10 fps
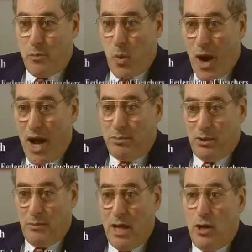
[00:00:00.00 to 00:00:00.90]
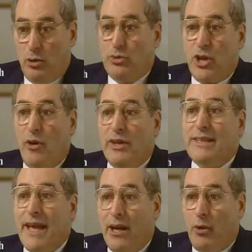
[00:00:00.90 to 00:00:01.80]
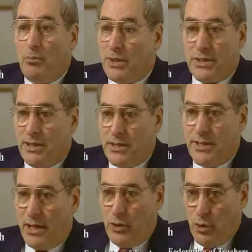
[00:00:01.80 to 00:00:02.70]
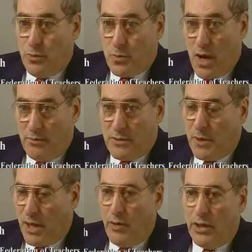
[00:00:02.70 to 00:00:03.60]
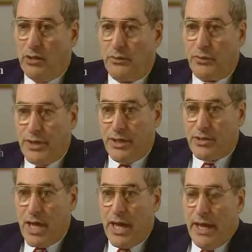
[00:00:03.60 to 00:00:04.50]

problem. Who's going to help us? And it's not a new problem. It's been going on for years.